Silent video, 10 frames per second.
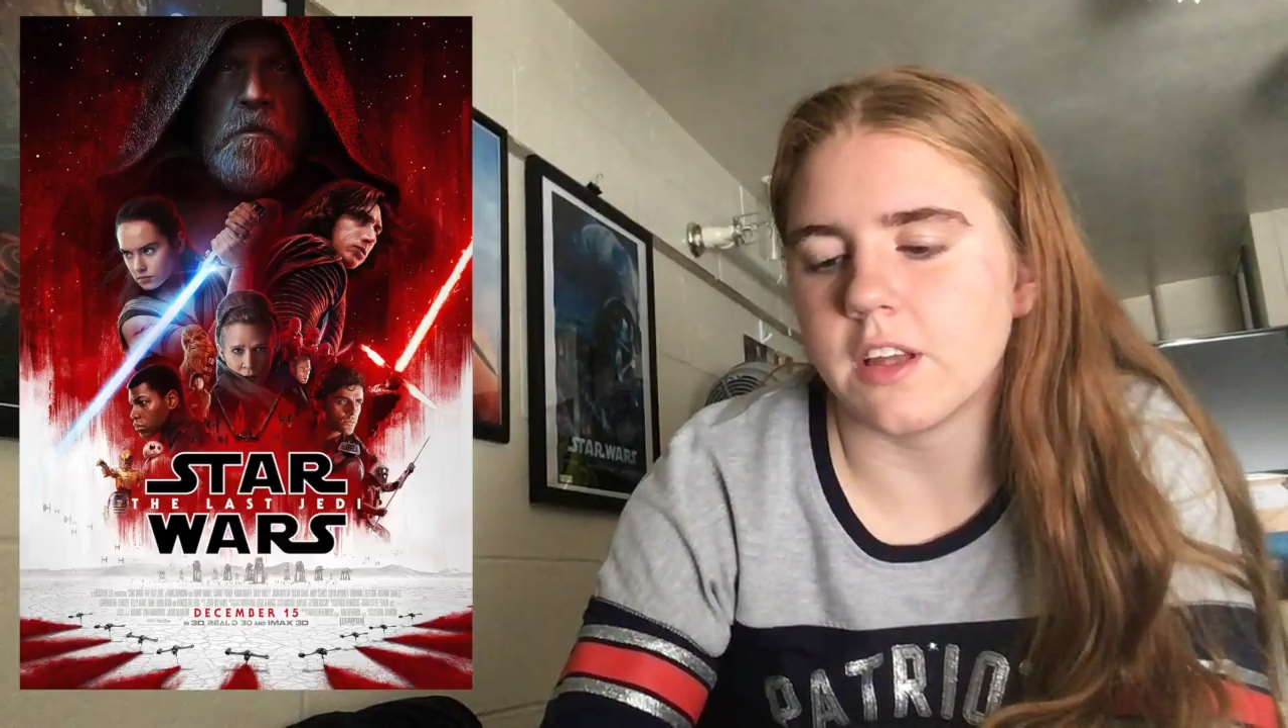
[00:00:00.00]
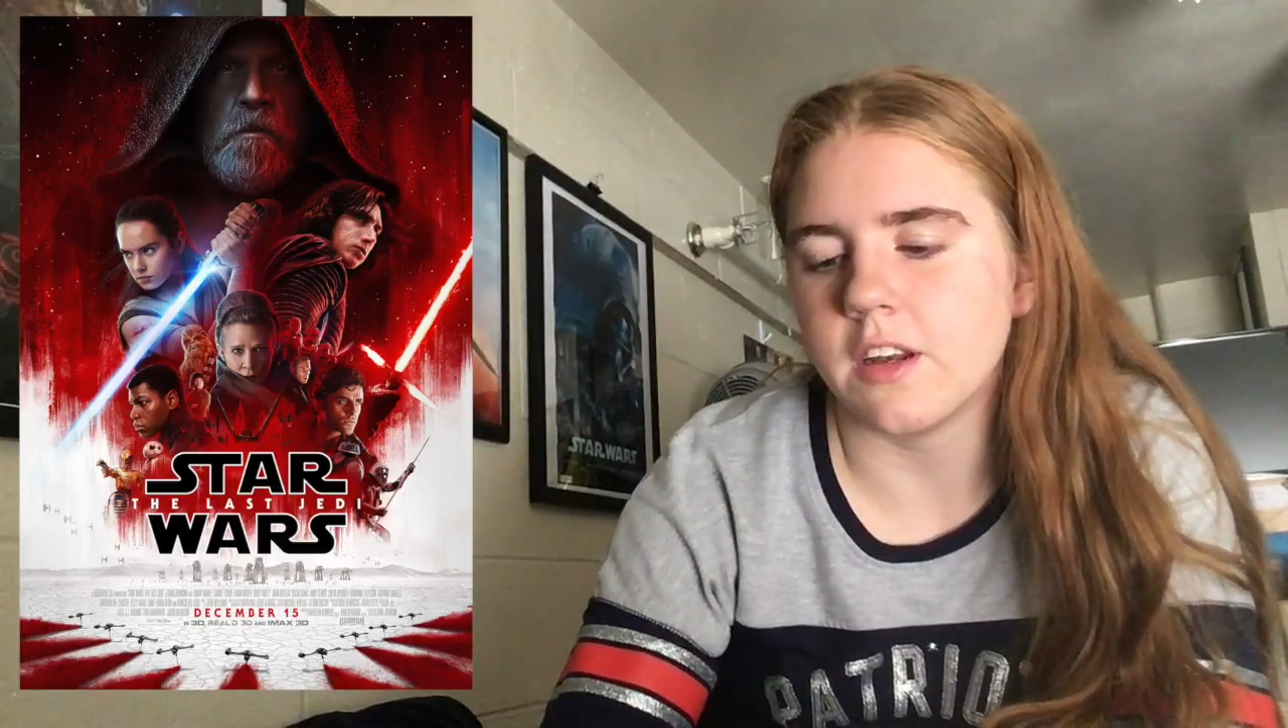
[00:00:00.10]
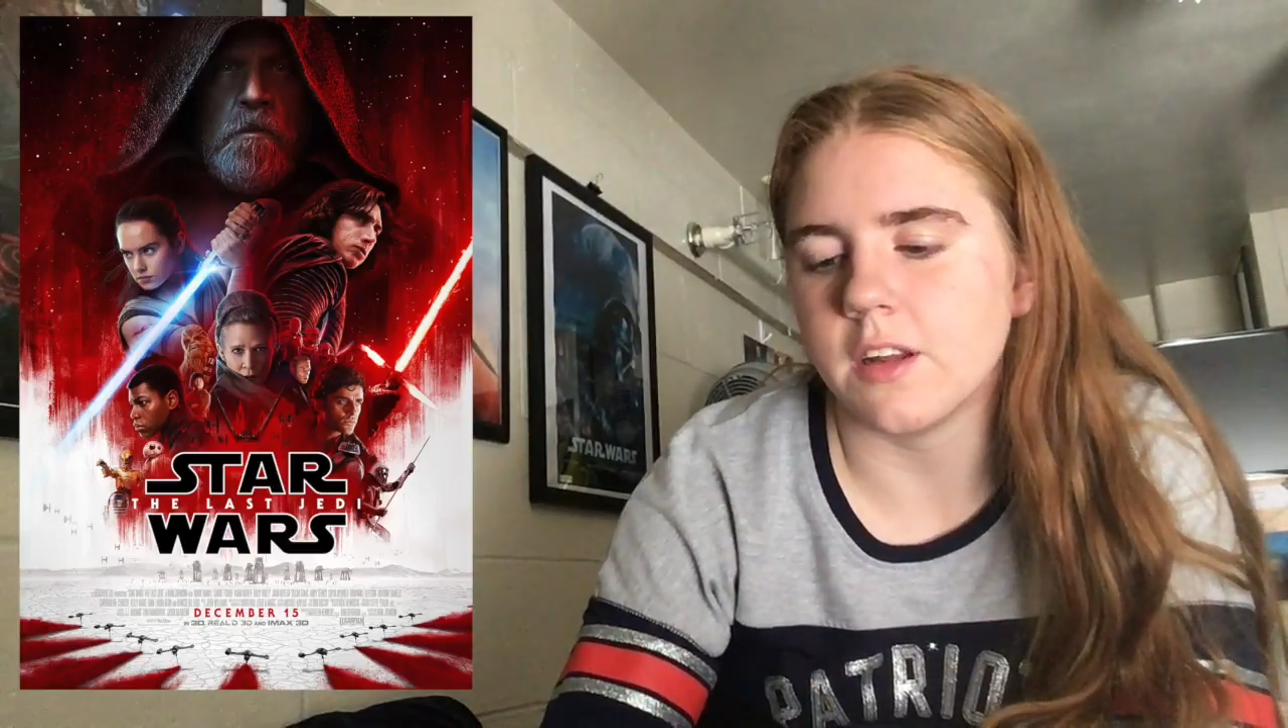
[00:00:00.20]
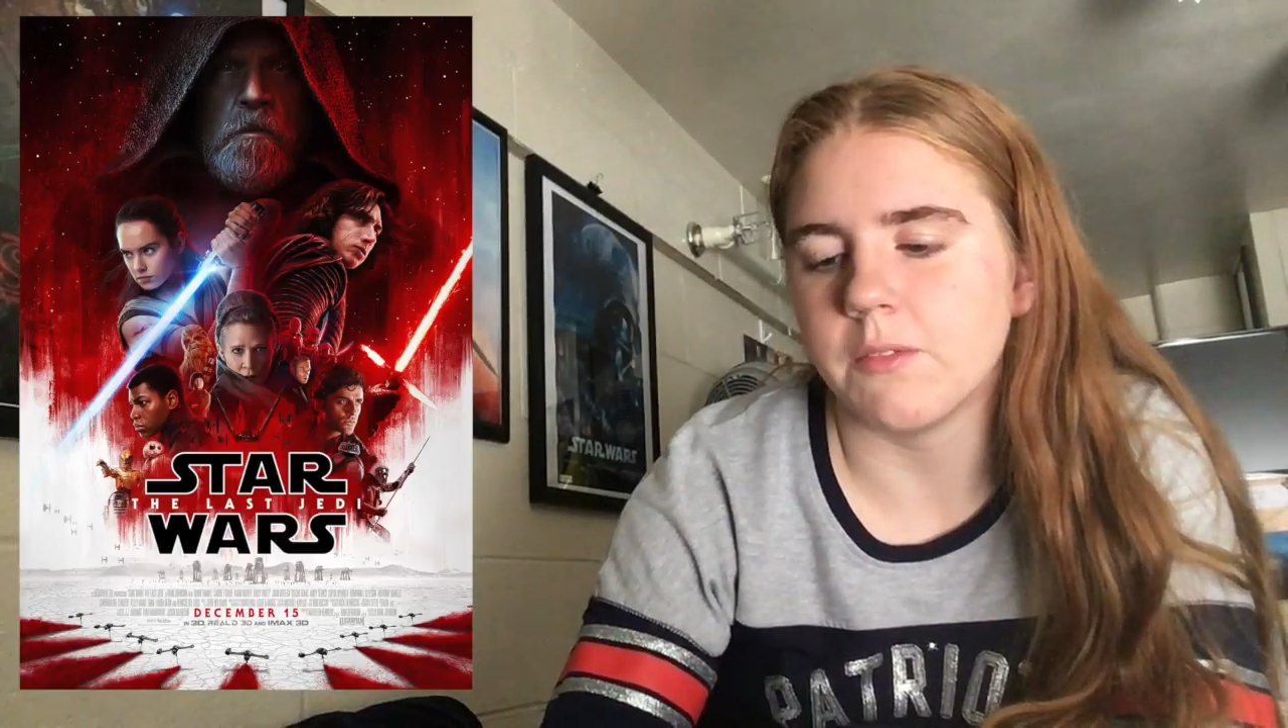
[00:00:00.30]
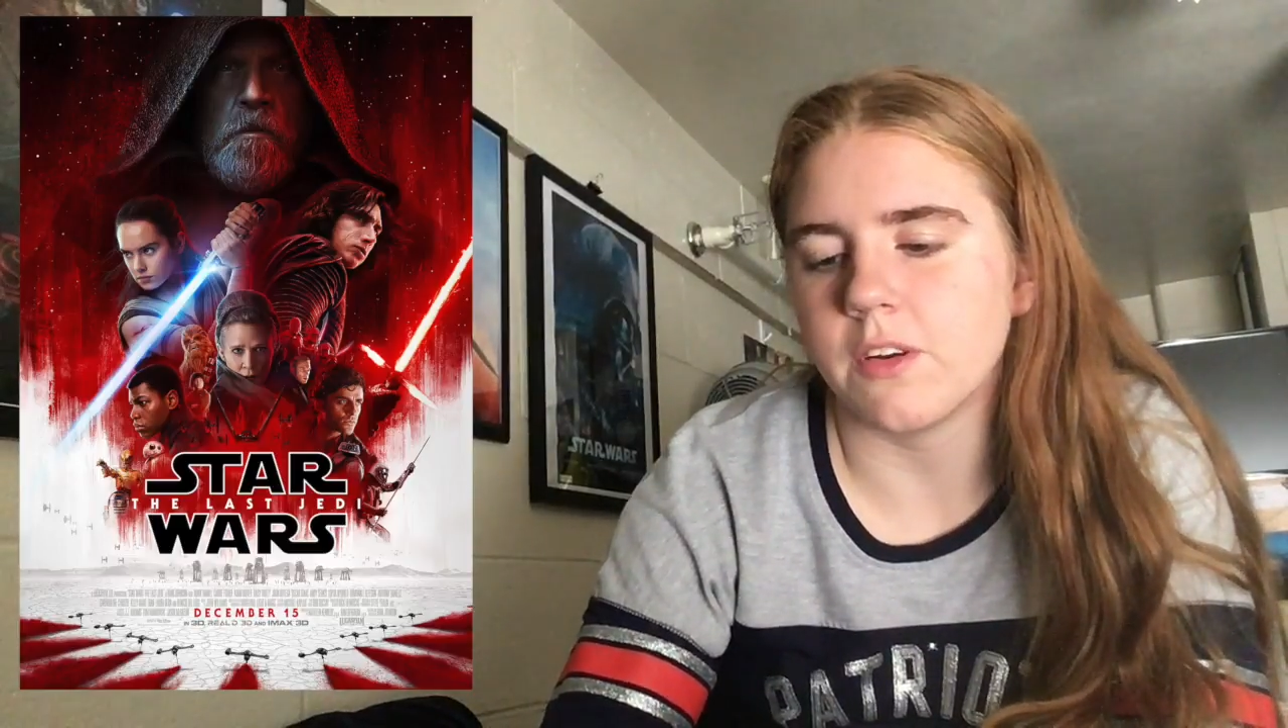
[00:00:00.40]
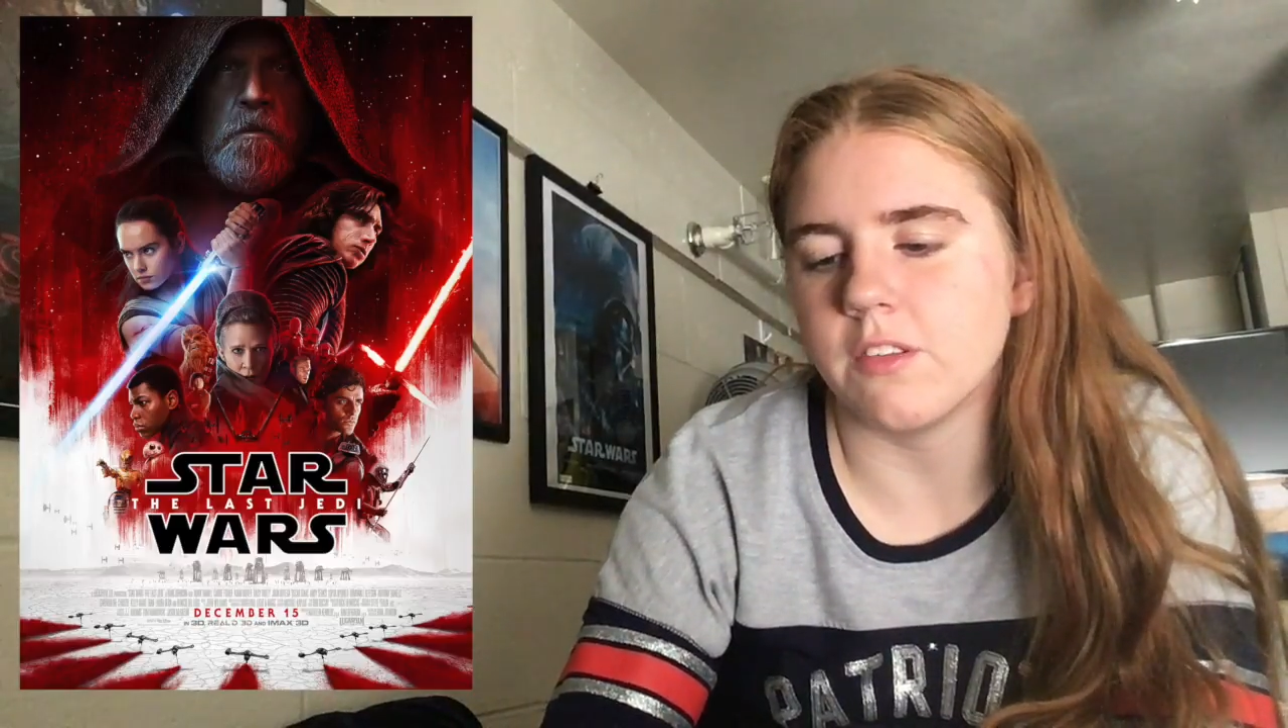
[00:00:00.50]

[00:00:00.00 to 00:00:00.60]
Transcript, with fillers: get any more